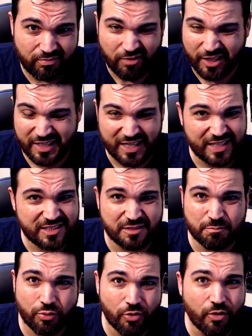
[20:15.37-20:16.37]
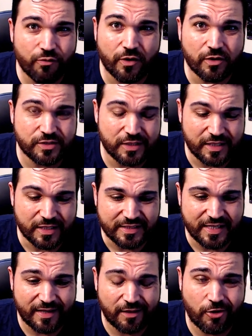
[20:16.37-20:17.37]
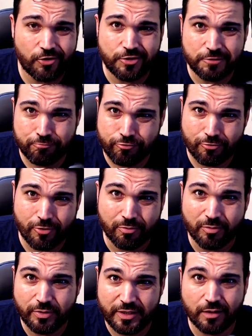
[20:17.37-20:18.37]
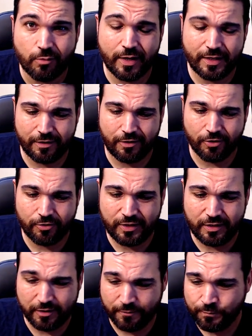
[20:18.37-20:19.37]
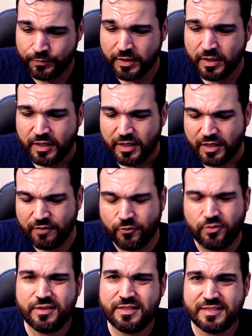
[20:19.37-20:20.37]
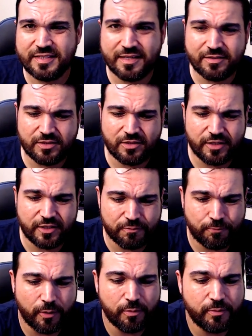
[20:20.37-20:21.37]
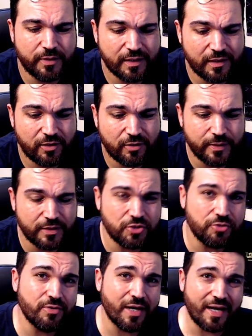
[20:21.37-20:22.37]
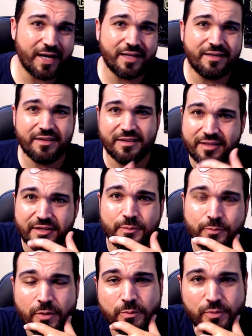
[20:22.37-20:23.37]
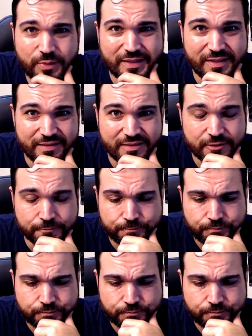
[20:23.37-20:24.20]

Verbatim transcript: like custom profiles that you can download is probably the way to go here. If all this sounds like it's probably a little bit too hard, then it probably is.